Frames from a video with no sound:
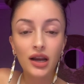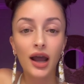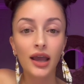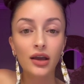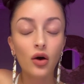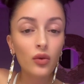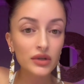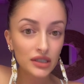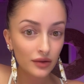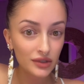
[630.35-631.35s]
I
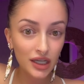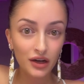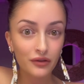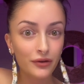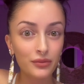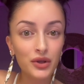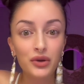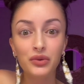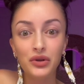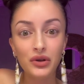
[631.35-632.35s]
always love to hear from you.
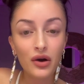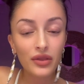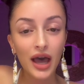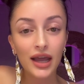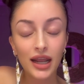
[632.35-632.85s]
You know that.